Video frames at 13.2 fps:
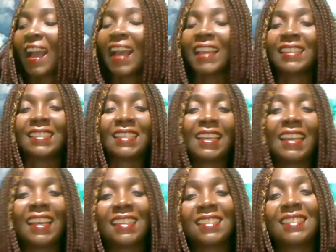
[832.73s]
I
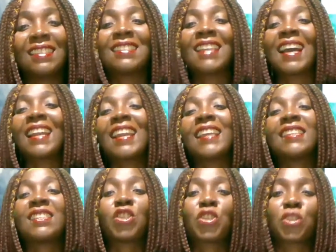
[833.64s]
10x it, and
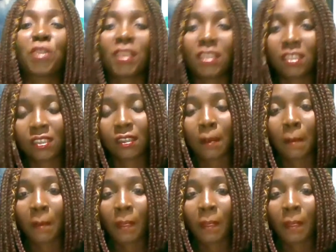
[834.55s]
I stretched.